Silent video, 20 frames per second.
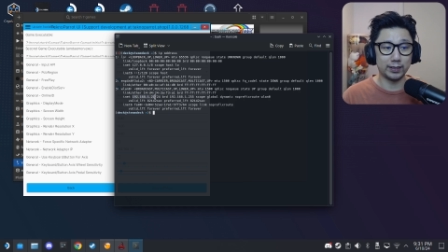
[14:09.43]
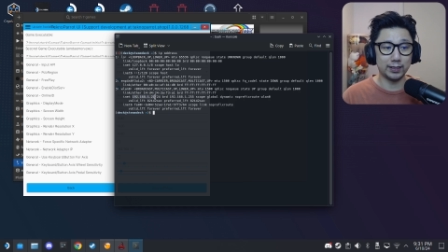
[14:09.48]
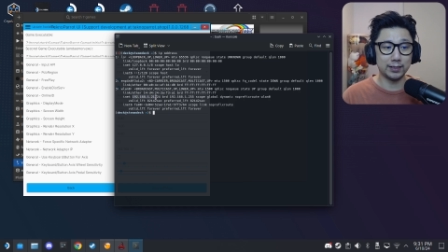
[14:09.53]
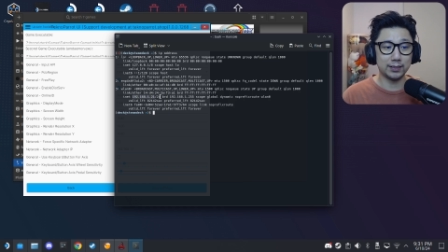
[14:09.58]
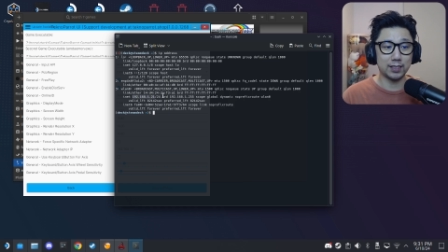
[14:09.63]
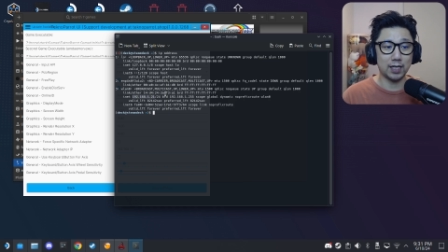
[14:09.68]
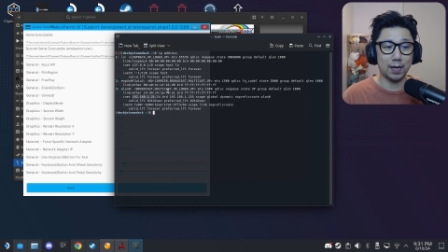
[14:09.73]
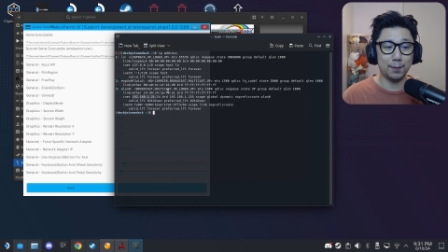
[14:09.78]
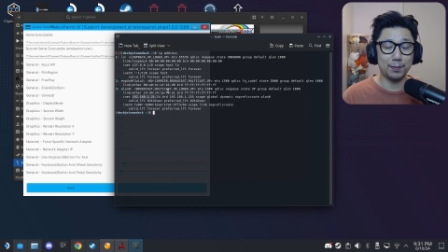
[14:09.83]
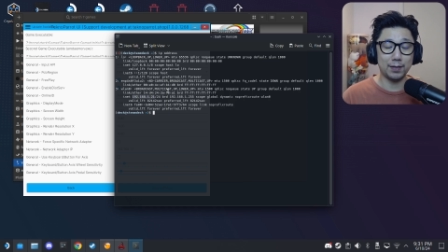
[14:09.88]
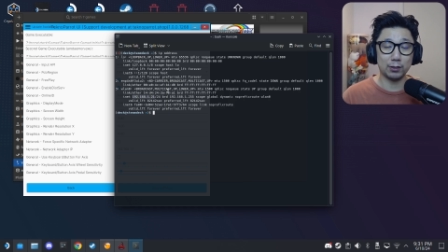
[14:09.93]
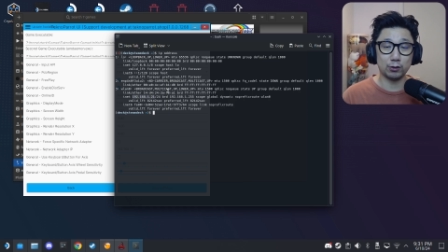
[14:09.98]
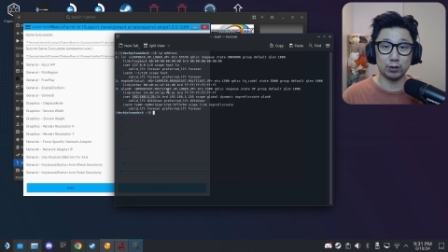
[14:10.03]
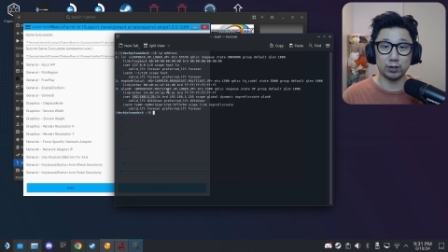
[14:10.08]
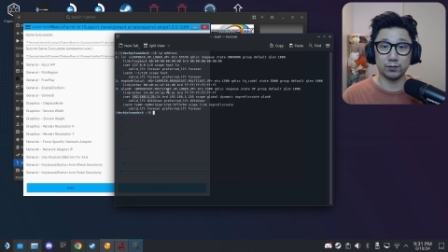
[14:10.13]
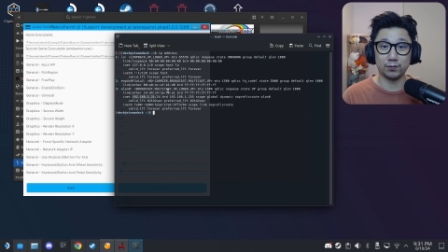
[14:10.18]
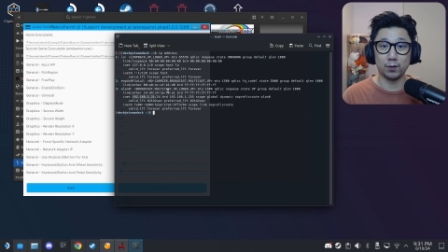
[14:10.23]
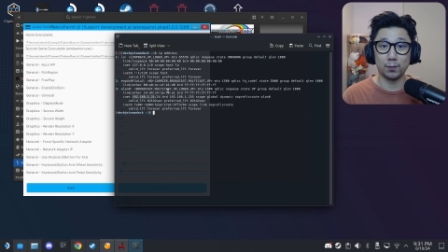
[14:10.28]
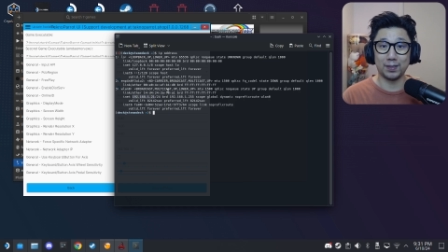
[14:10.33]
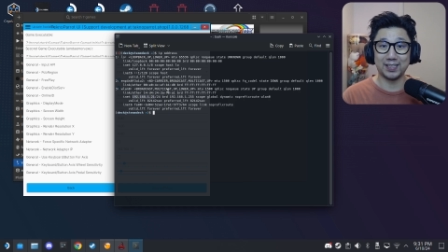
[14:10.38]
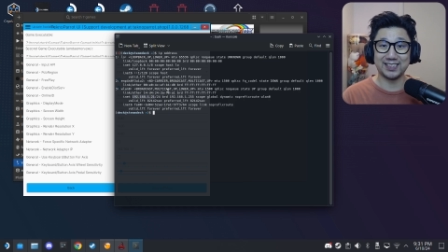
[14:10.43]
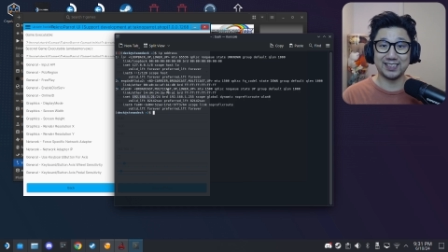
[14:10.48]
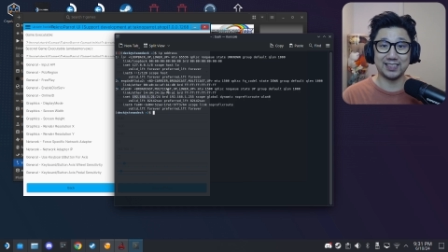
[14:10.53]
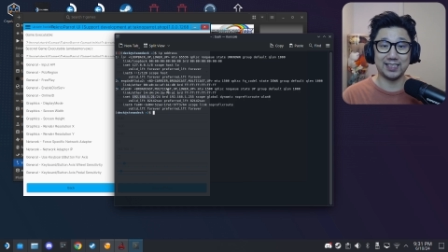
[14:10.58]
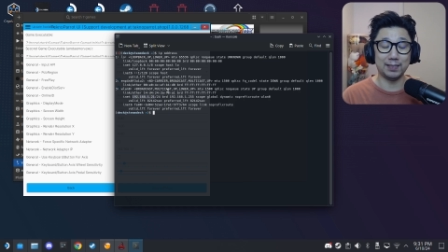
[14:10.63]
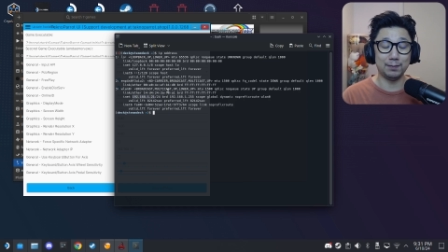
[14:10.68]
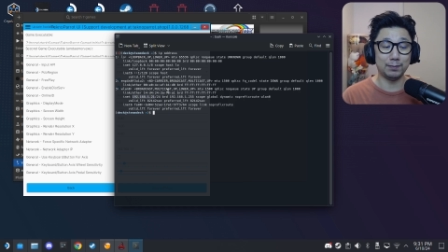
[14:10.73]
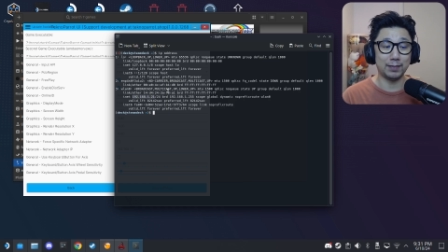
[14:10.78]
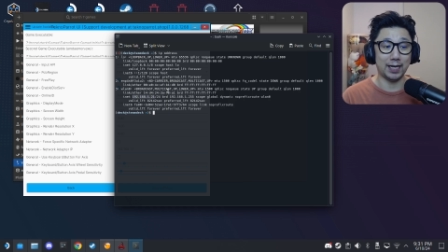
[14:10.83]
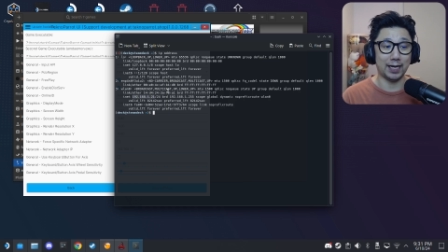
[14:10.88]
This is the IP address for my
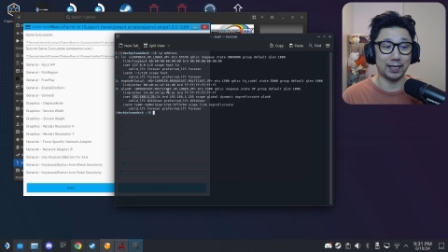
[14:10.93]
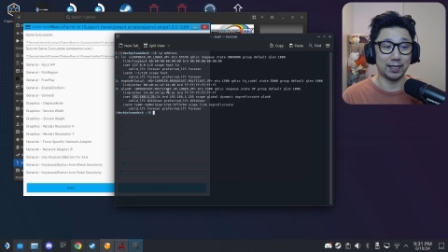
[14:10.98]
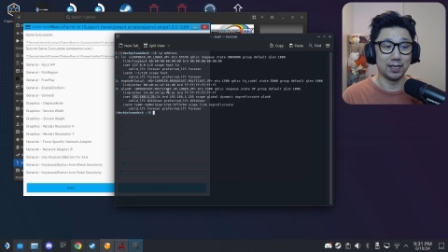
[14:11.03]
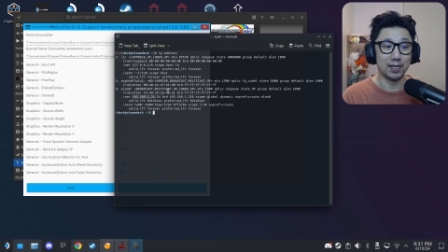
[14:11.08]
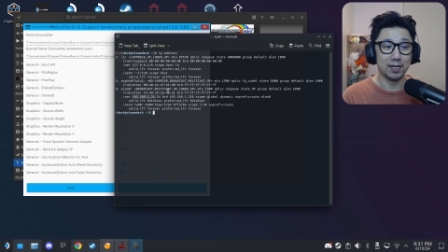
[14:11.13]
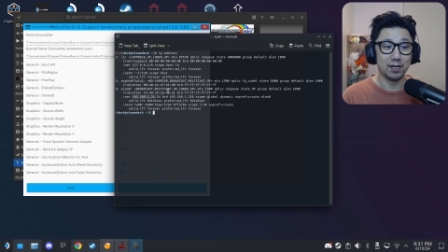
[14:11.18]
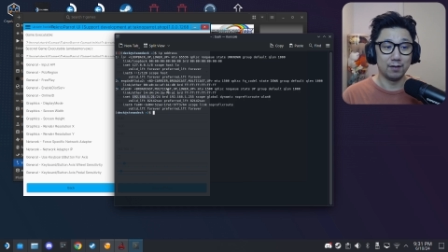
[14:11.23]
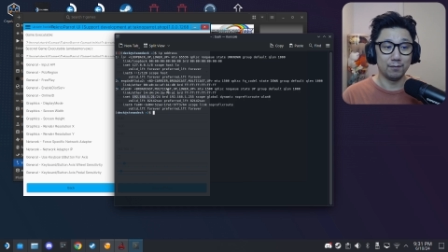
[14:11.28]
Steam Deck.